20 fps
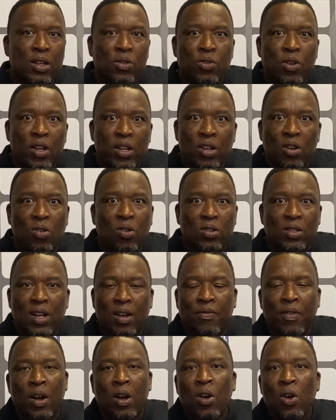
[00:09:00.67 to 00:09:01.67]
We are in the
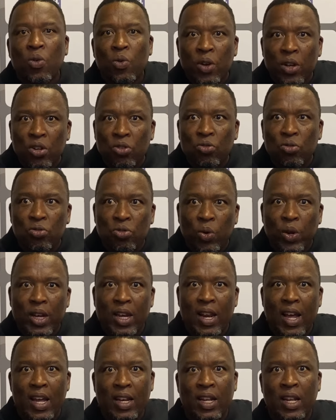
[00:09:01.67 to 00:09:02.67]
COSAFA. We need to do it
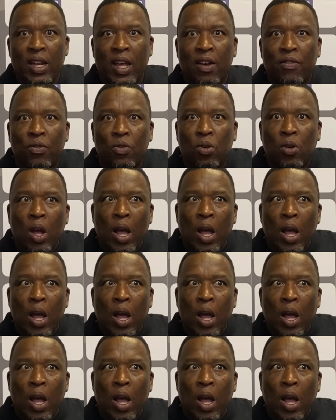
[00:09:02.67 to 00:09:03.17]
right and have